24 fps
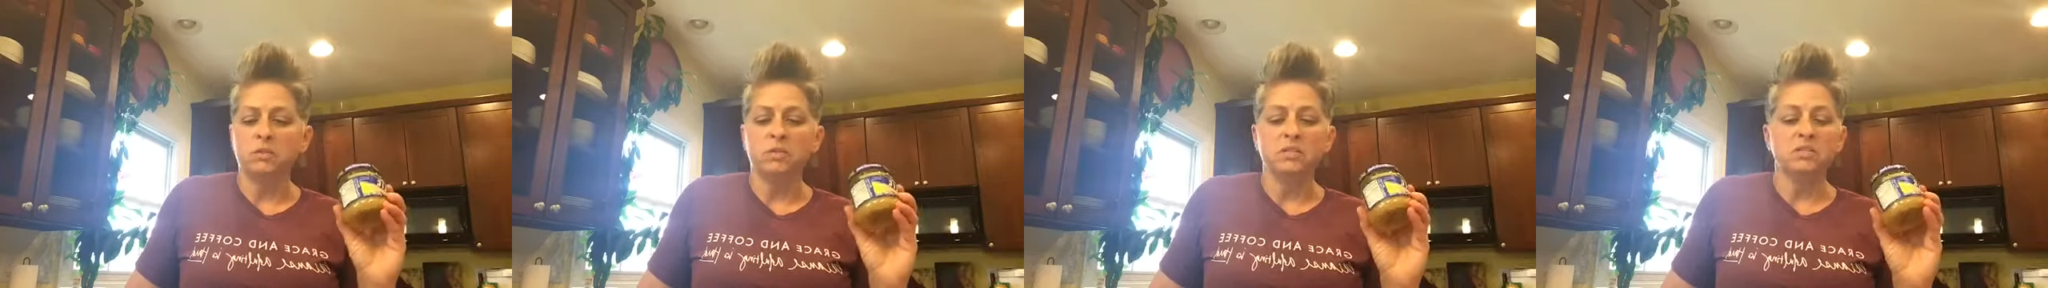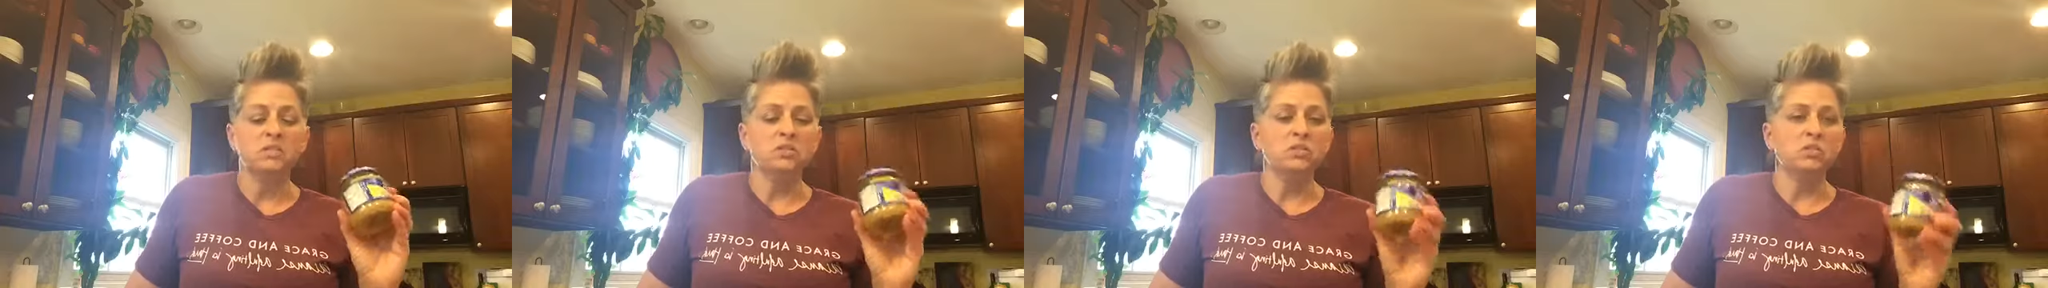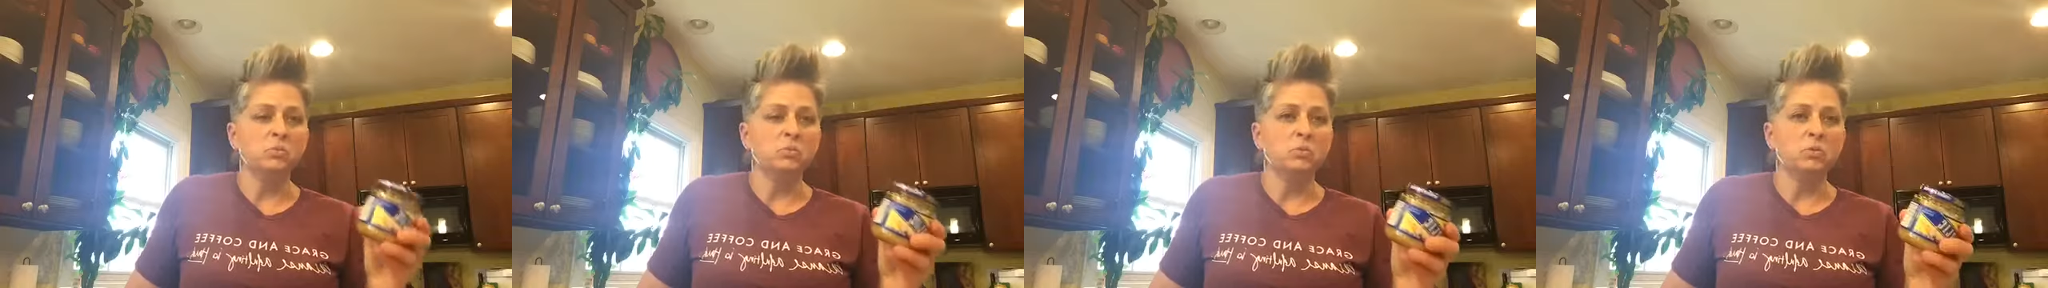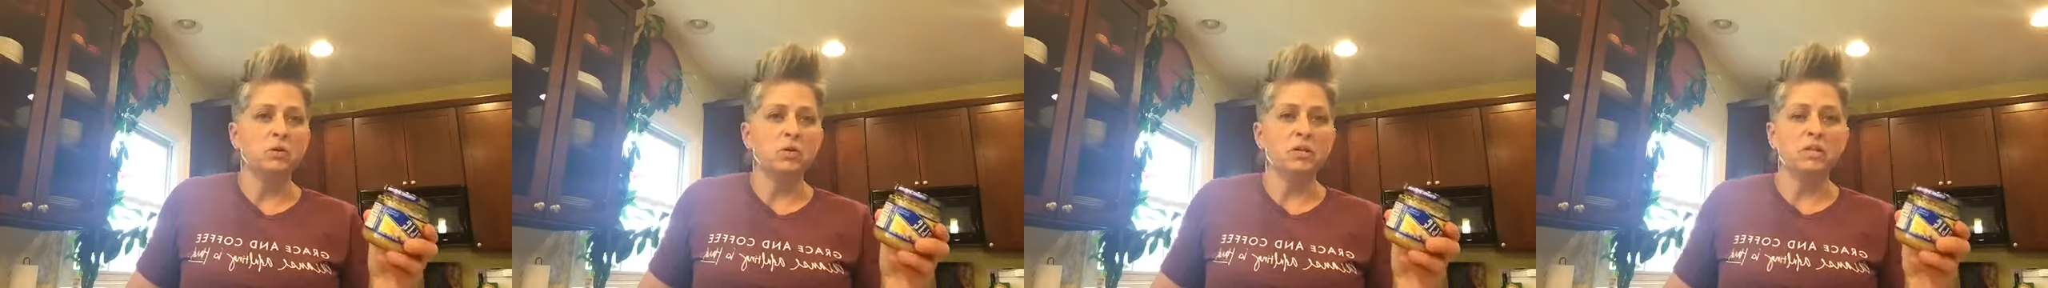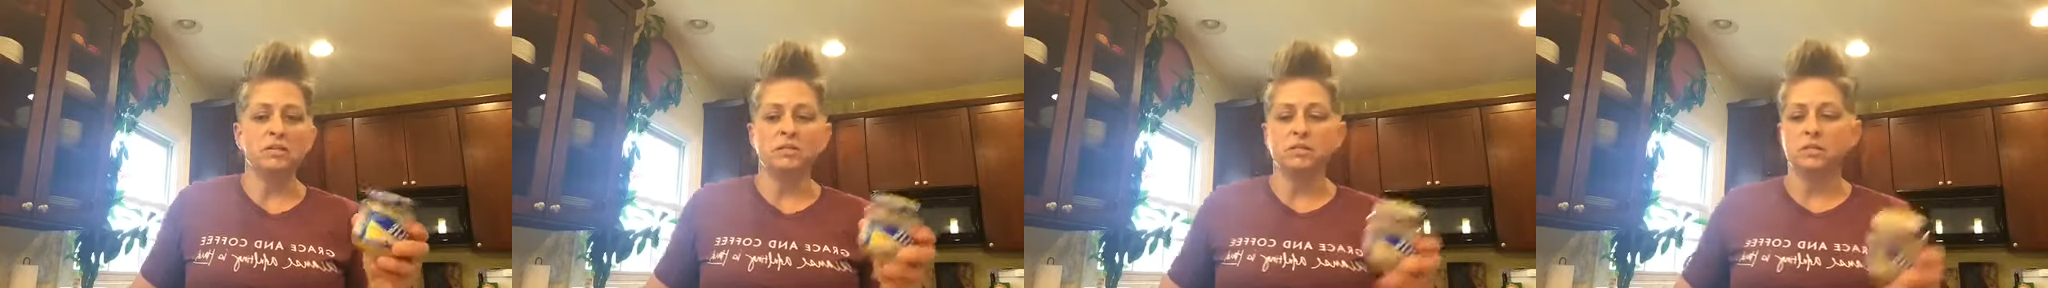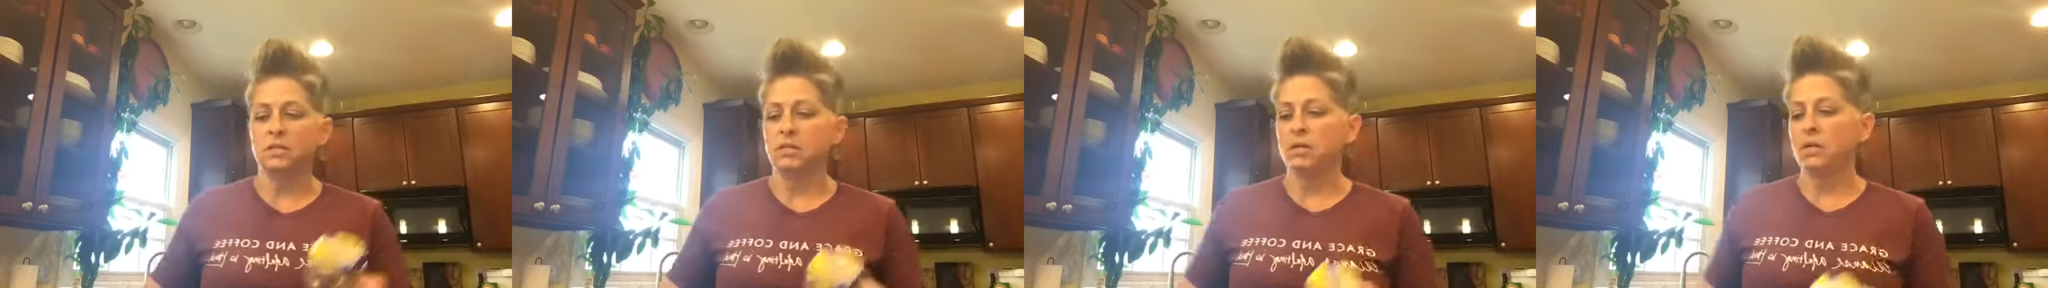It's super
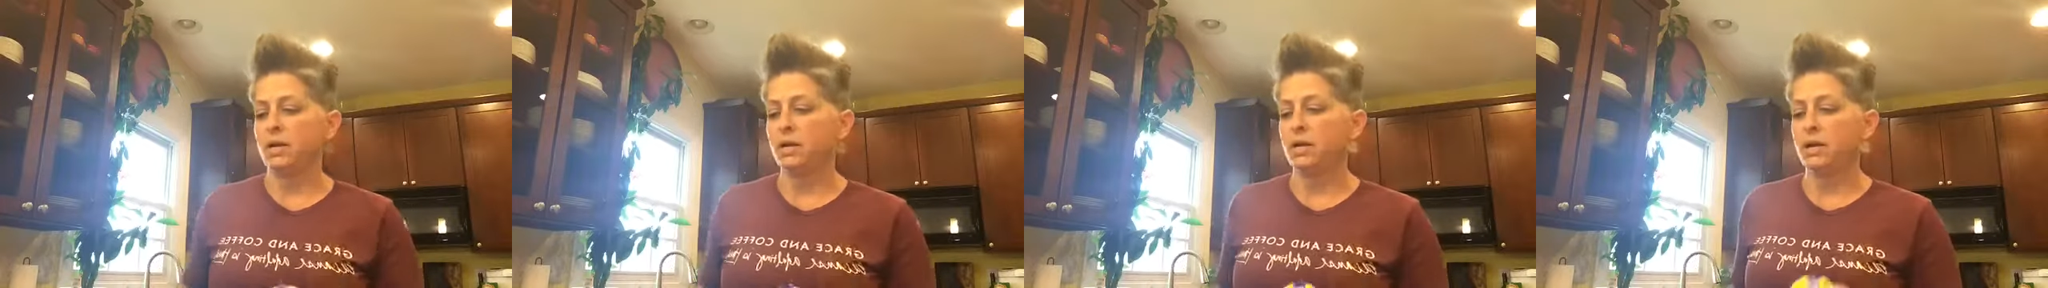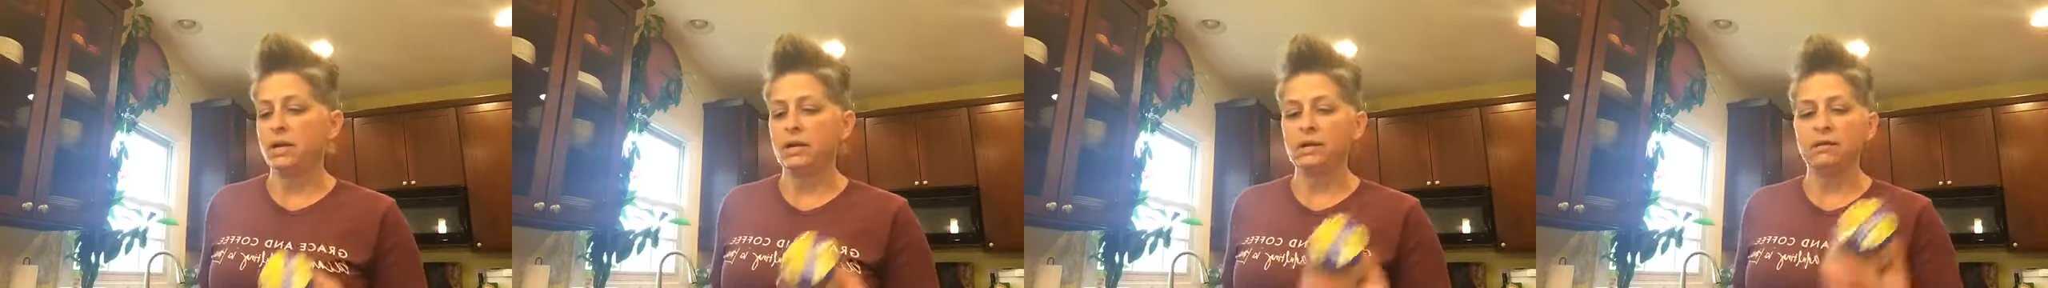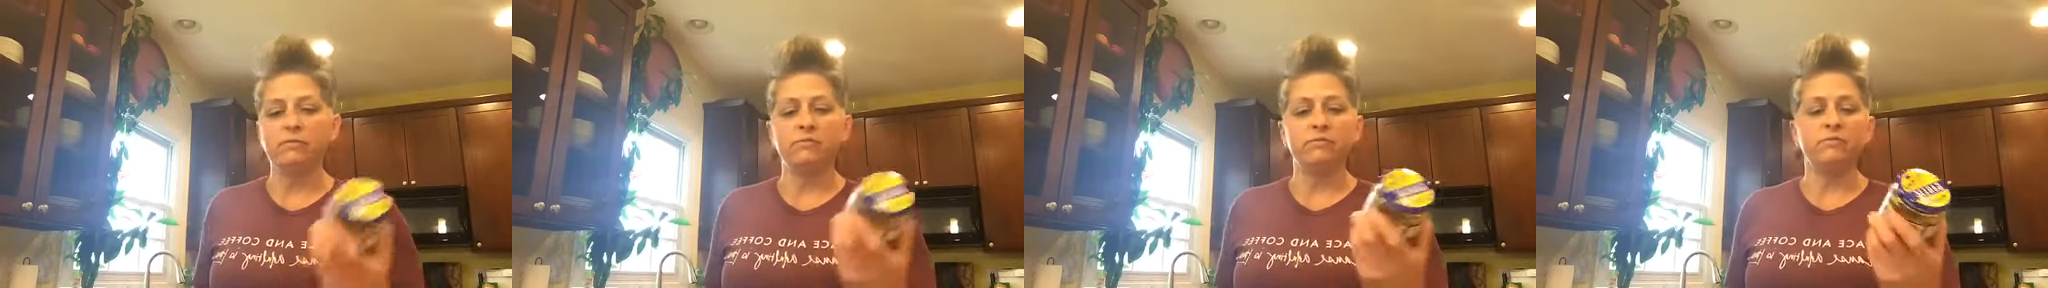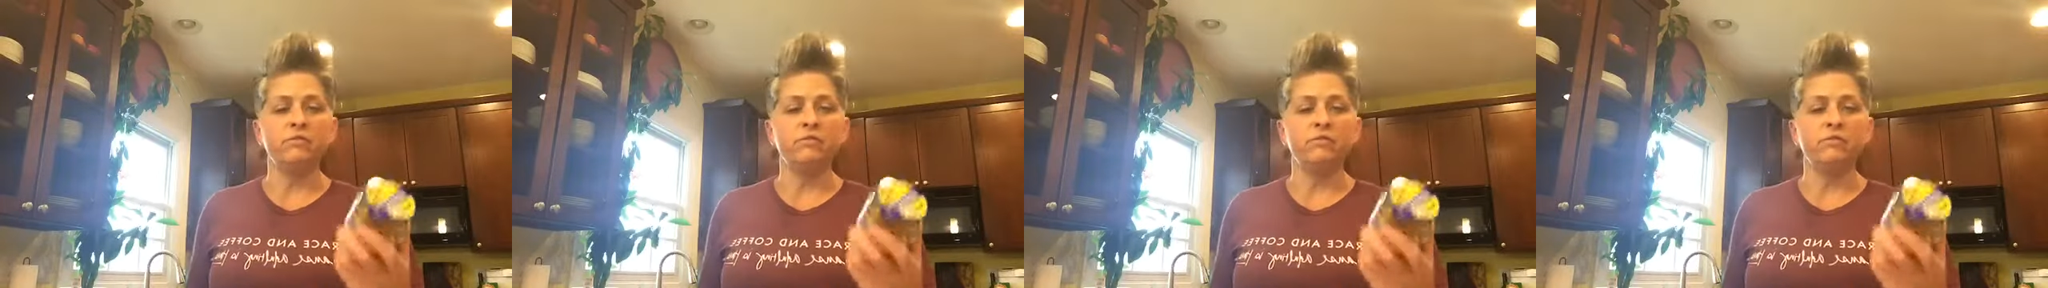easy, and I